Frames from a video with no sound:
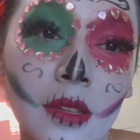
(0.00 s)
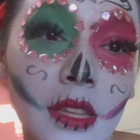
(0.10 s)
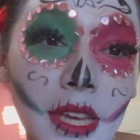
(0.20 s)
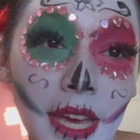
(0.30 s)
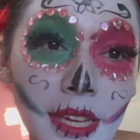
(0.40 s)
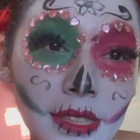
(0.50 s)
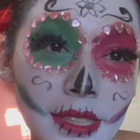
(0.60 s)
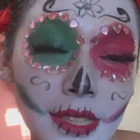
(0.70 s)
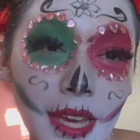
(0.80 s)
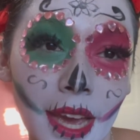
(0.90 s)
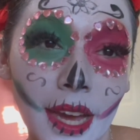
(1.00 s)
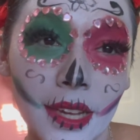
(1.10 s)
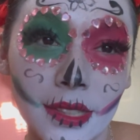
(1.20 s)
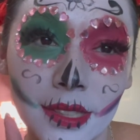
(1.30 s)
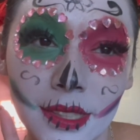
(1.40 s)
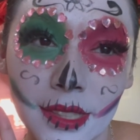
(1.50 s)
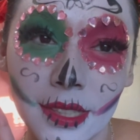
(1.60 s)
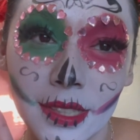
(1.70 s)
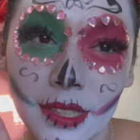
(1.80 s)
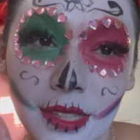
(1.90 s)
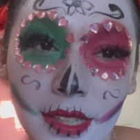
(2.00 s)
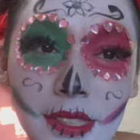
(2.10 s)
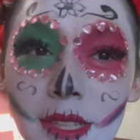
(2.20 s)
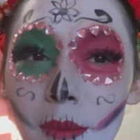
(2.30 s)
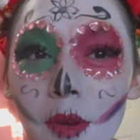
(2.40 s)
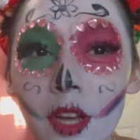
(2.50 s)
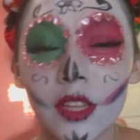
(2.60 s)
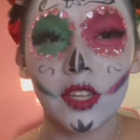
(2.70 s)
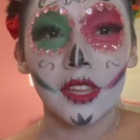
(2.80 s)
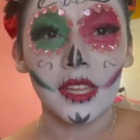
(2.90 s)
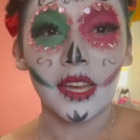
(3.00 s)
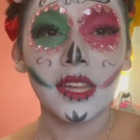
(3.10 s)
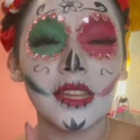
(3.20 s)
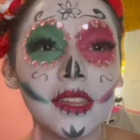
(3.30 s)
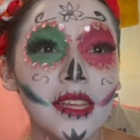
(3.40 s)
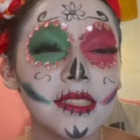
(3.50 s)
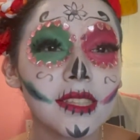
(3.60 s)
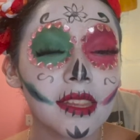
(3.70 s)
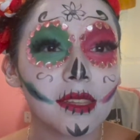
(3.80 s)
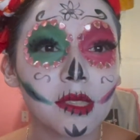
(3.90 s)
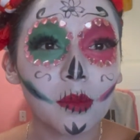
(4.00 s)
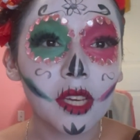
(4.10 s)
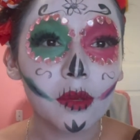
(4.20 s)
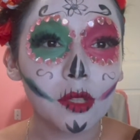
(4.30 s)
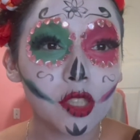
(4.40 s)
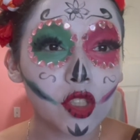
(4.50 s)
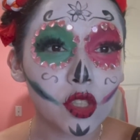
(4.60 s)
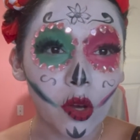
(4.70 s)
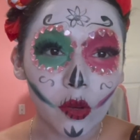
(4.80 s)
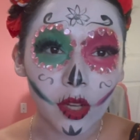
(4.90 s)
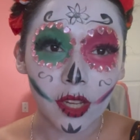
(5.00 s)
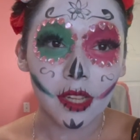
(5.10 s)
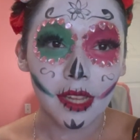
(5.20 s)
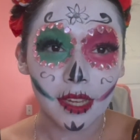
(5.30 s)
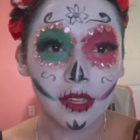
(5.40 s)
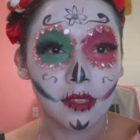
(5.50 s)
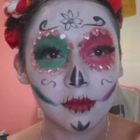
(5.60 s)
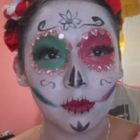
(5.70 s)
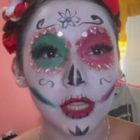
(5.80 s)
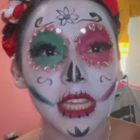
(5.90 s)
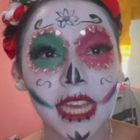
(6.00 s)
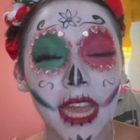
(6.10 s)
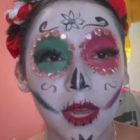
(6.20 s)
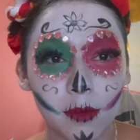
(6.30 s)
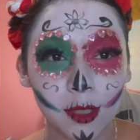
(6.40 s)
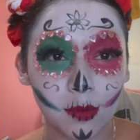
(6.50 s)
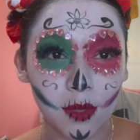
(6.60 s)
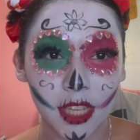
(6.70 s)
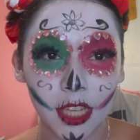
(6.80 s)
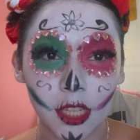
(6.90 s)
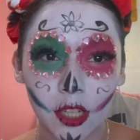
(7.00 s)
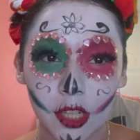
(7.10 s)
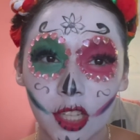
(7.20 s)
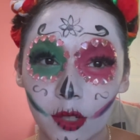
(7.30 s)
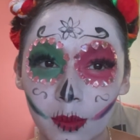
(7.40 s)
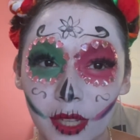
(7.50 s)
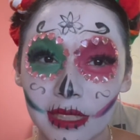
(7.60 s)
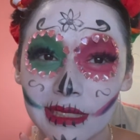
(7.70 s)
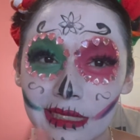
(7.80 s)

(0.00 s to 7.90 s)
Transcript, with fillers: The candy and some other thing. And the thing is that this makeup looks so good, like, but the camera's making it look a little bit.